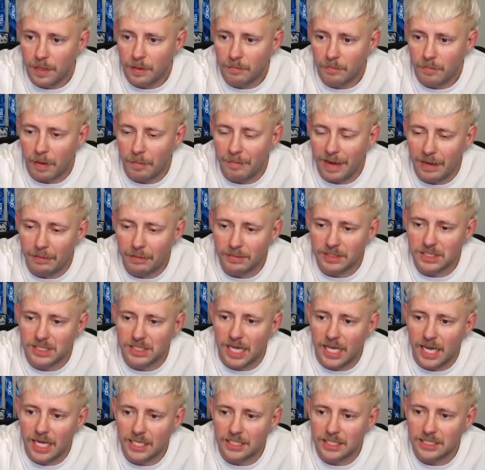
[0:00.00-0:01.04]
My main
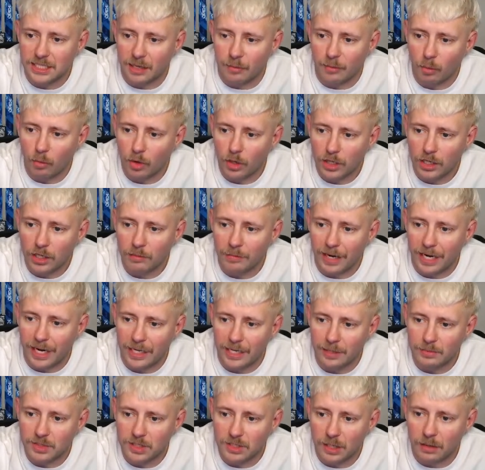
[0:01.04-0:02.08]
mistake is that I'm working my
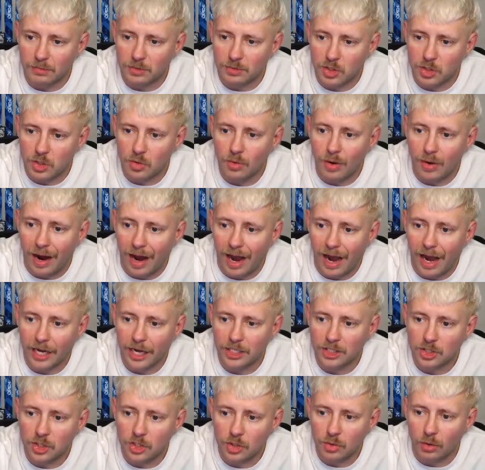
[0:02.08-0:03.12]
hips up too high
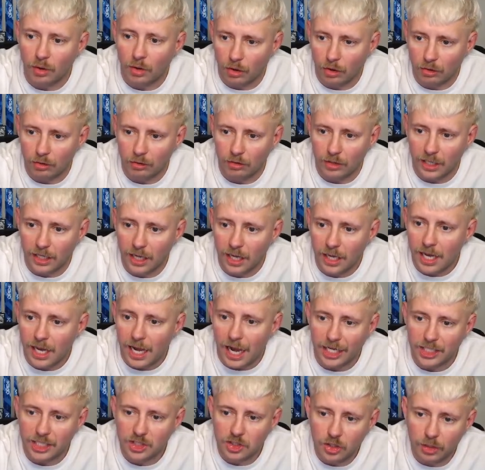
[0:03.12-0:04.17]
too early.
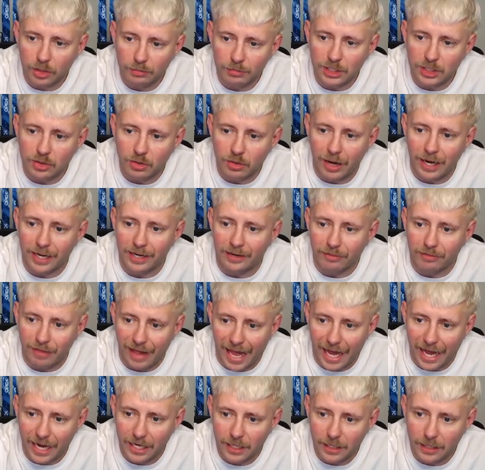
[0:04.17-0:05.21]
I should be trying to
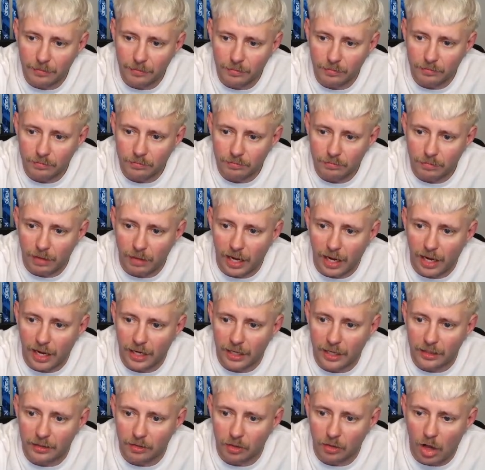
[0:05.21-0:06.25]
flatten him
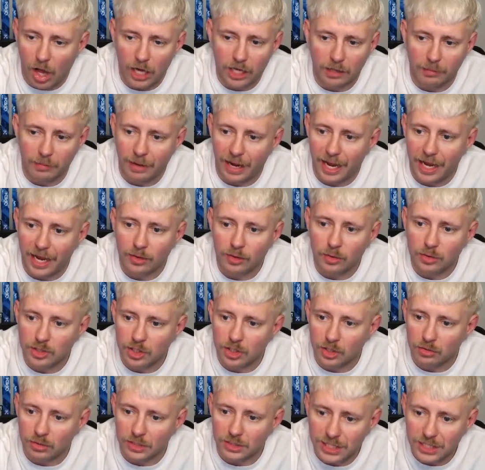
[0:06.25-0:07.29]
by locking my ankles
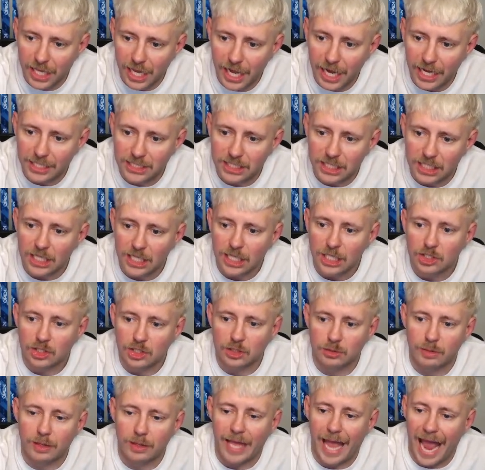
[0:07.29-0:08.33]
under his legs,
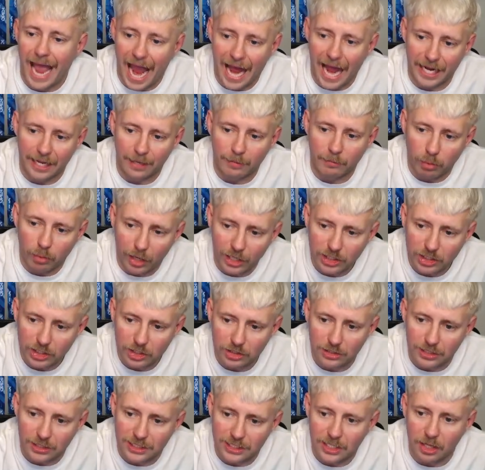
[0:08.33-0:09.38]
just adding
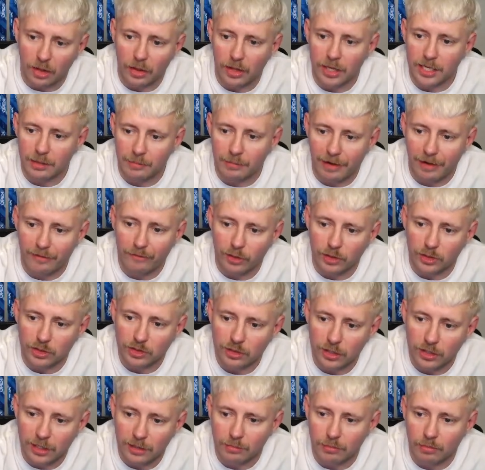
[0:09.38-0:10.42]
pressure until I get my first
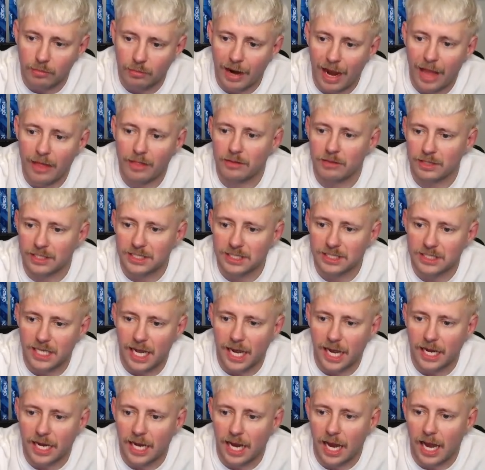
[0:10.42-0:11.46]
grip rather than
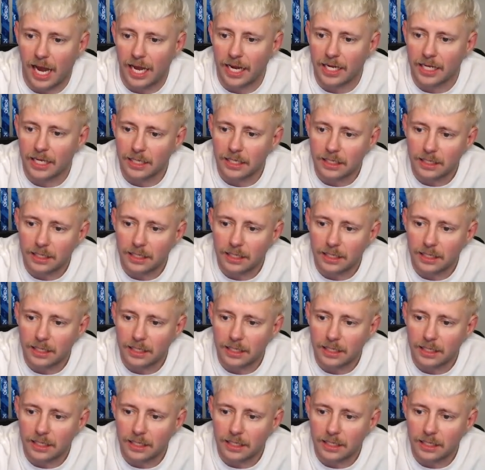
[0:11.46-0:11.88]
staying high.